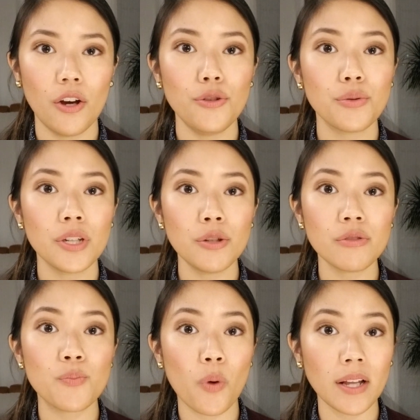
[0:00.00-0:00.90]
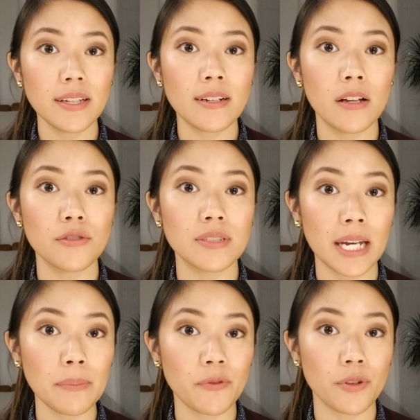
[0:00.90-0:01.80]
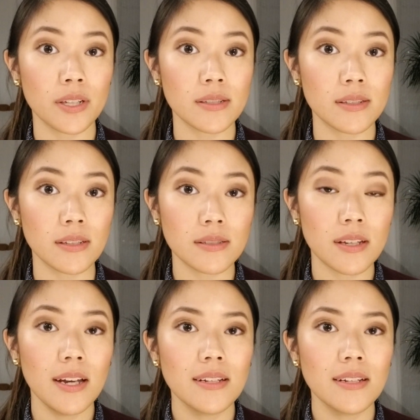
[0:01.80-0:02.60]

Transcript: You can use brightly colored tape, for instance,